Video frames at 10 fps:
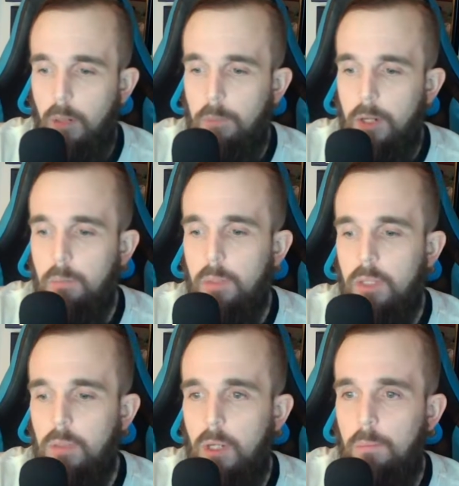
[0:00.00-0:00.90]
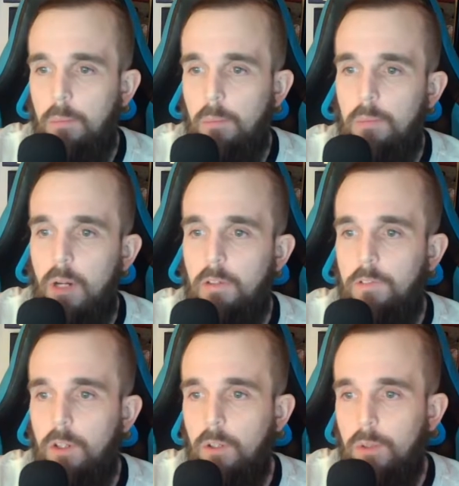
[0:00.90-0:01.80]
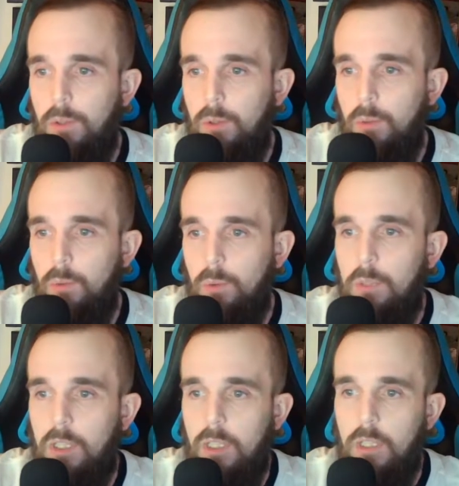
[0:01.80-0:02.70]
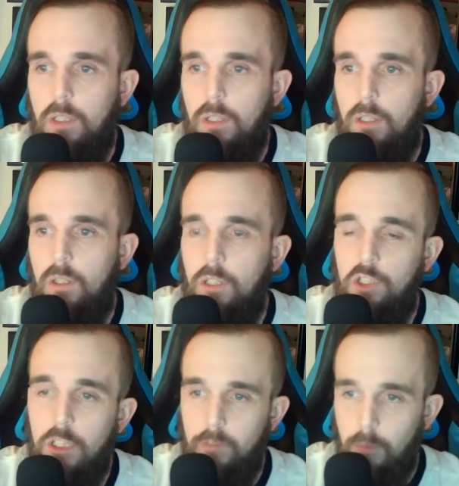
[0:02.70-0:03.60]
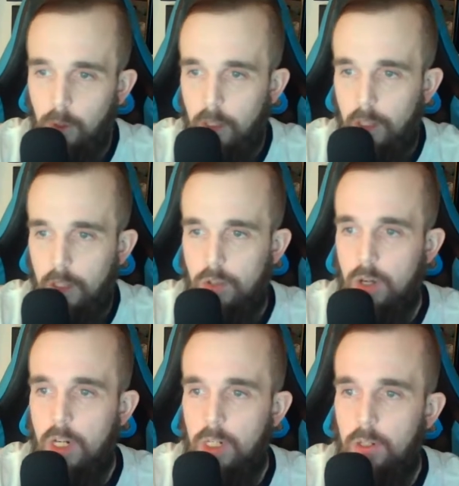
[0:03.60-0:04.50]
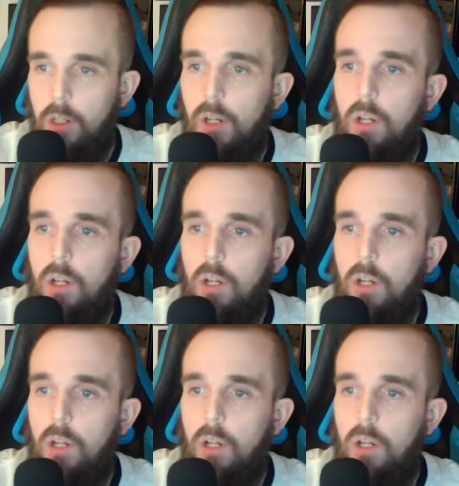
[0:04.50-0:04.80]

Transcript: bare minimum I felt would be achievable in a trade.